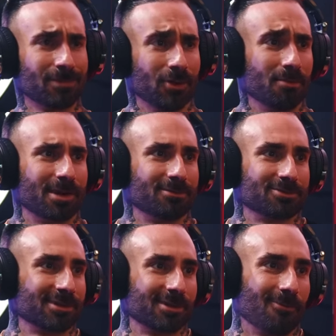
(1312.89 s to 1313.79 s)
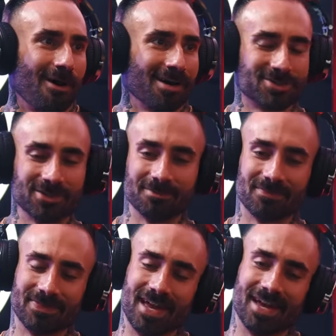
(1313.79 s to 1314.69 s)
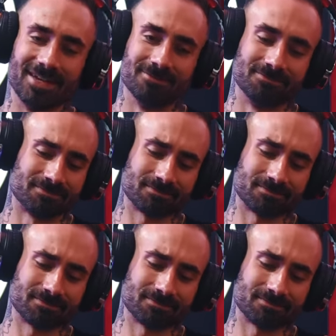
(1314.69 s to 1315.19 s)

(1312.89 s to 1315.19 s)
nobody was really watching them. And